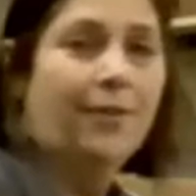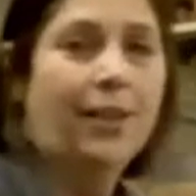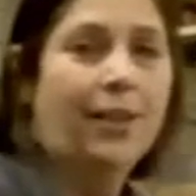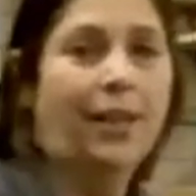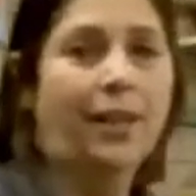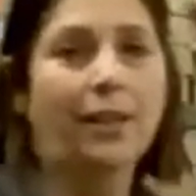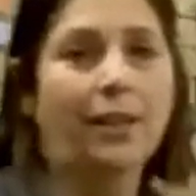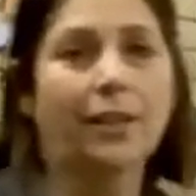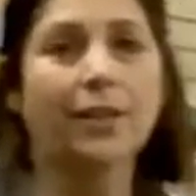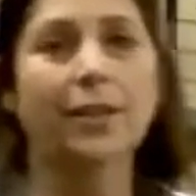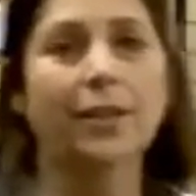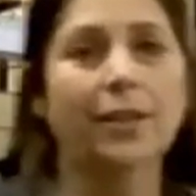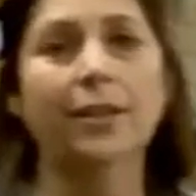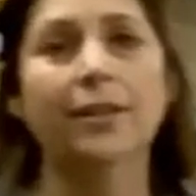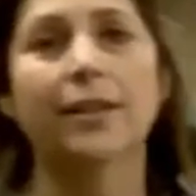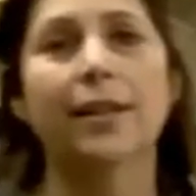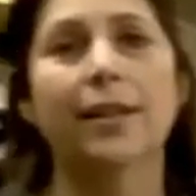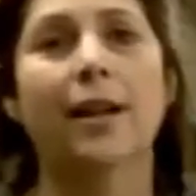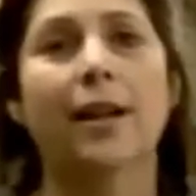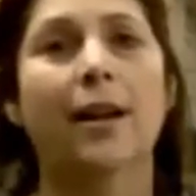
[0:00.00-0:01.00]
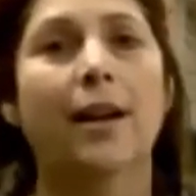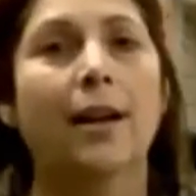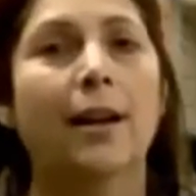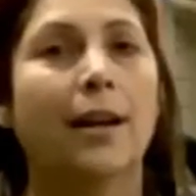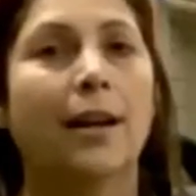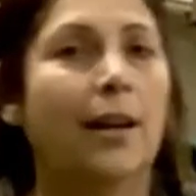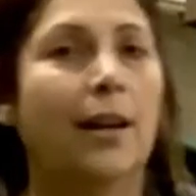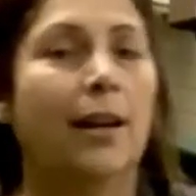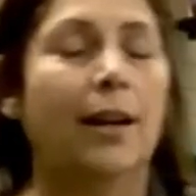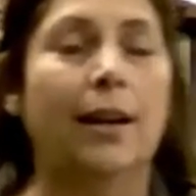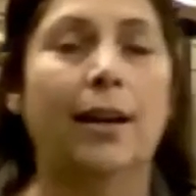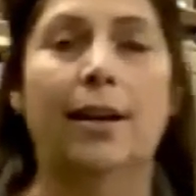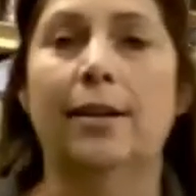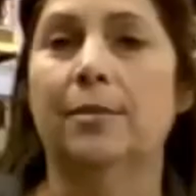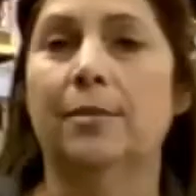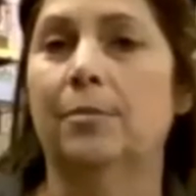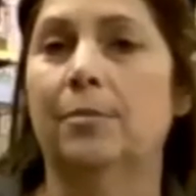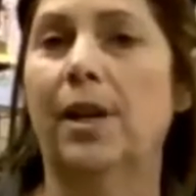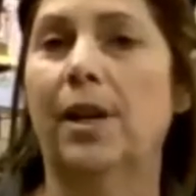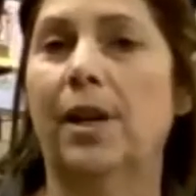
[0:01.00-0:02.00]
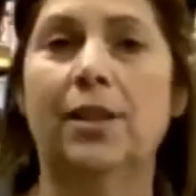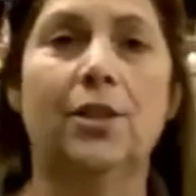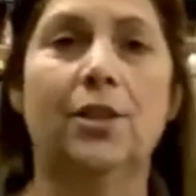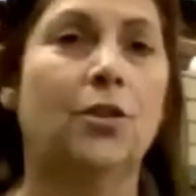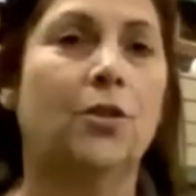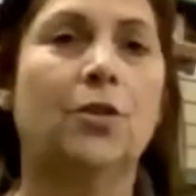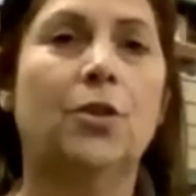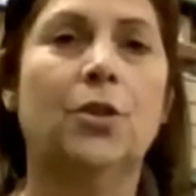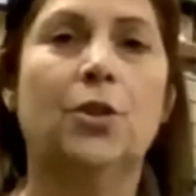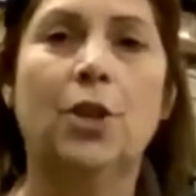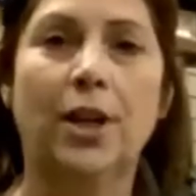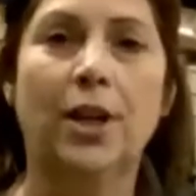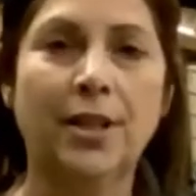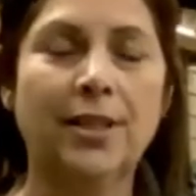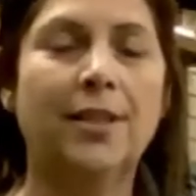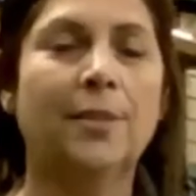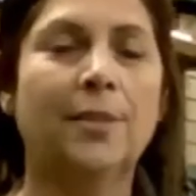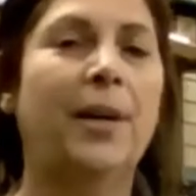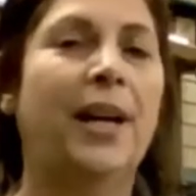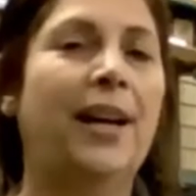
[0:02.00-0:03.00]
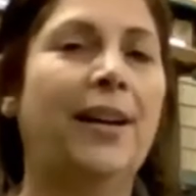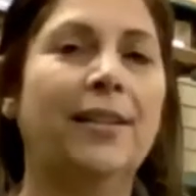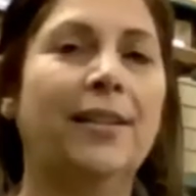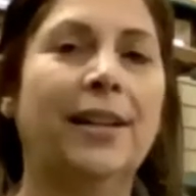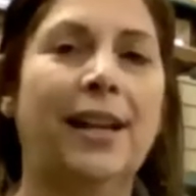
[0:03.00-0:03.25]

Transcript: feeder. Um, just about